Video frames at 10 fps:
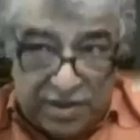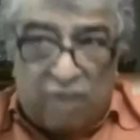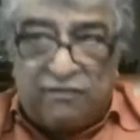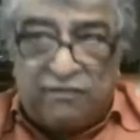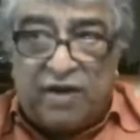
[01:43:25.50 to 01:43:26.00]

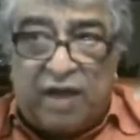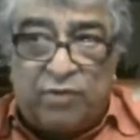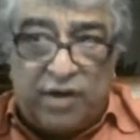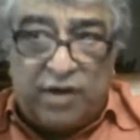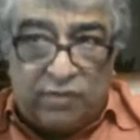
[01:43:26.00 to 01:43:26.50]
are. very,
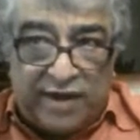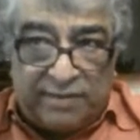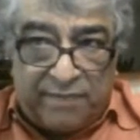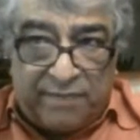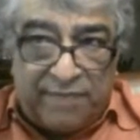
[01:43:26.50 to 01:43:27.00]
I'm going to
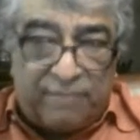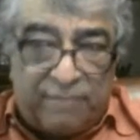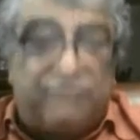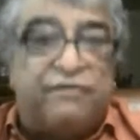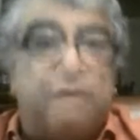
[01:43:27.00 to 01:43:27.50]
write the paper
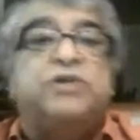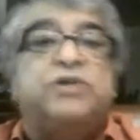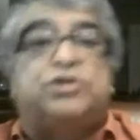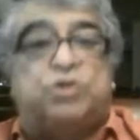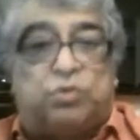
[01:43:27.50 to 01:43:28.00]

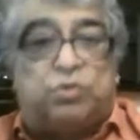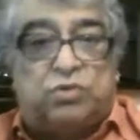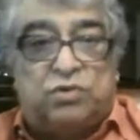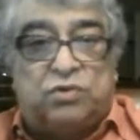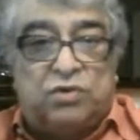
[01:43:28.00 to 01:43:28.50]
very soon
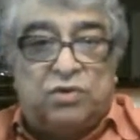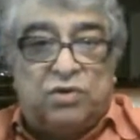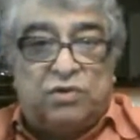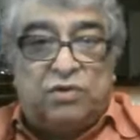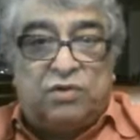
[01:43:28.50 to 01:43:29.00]

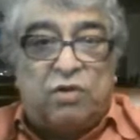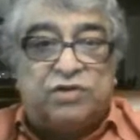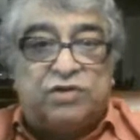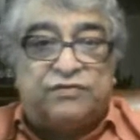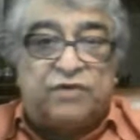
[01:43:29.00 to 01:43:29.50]

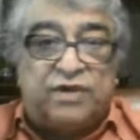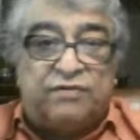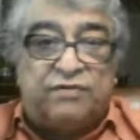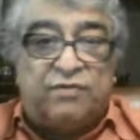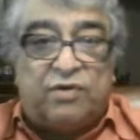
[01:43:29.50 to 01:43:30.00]
watch for it
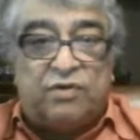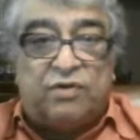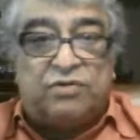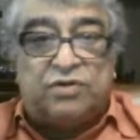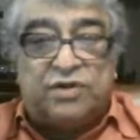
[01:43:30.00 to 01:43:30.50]
if you want to
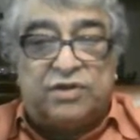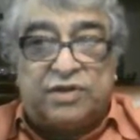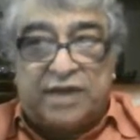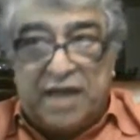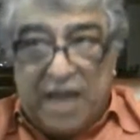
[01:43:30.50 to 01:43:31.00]
go to the
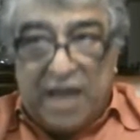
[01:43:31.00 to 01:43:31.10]
thing.